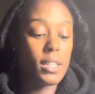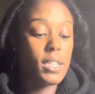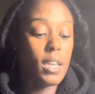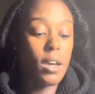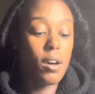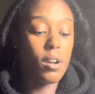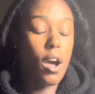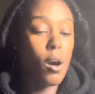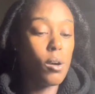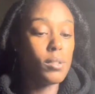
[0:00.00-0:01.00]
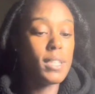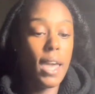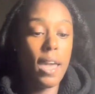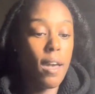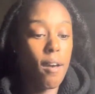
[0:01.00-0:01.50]
to tell the whole
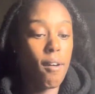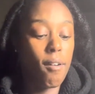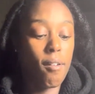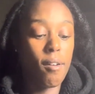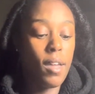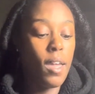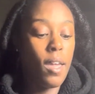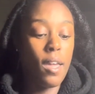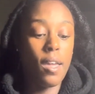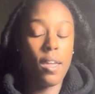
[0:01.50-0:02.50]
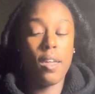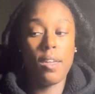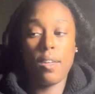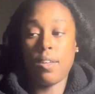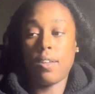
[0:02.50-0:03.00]
town
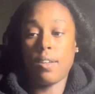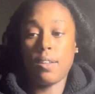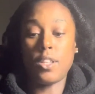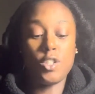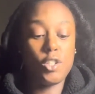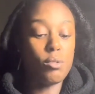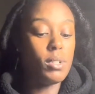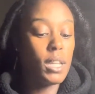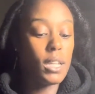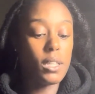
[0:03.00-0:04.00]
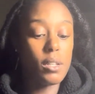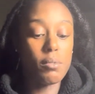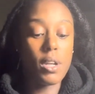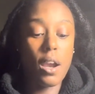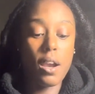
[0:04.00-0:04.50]
that you did
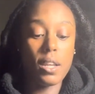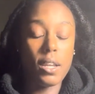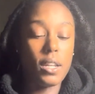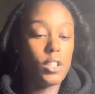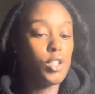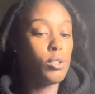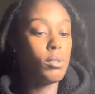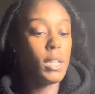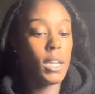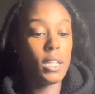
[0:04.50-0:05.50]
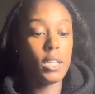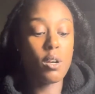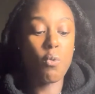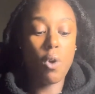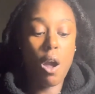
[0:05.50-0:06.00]
them dirty, that you did
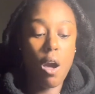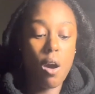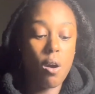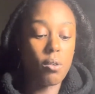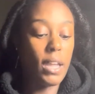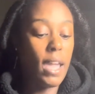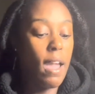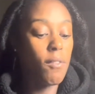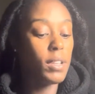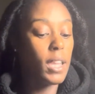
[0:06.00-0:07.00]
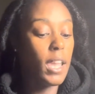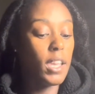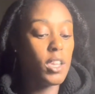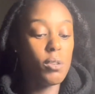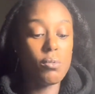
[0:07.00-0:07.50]
them wrong, that
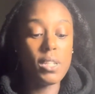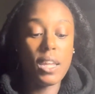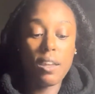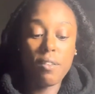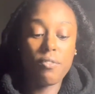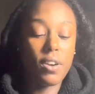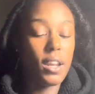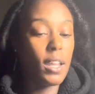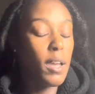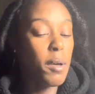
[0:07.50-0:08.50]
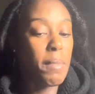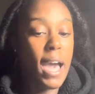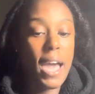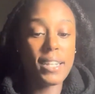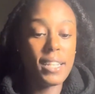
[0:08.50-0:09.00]
everything you did for them,
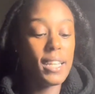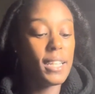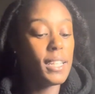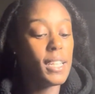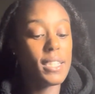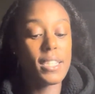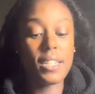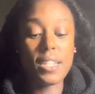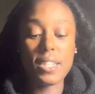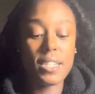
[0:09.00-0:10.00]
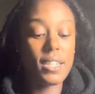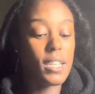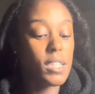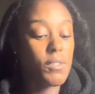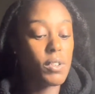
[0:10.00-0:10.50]
I did this and this and
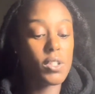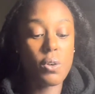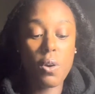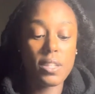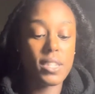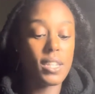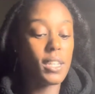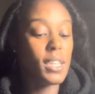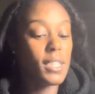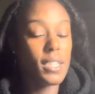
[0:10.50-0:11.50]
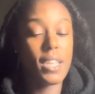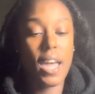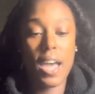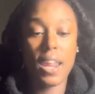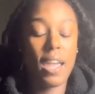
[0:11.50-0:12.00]
this for Taurus, and this is
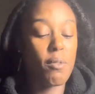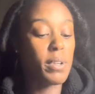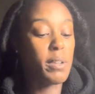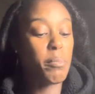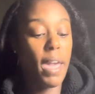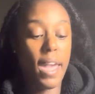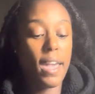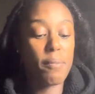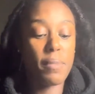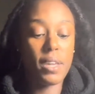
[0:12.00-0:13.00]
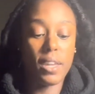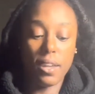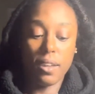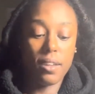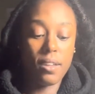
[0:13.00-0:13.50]
how they repay me.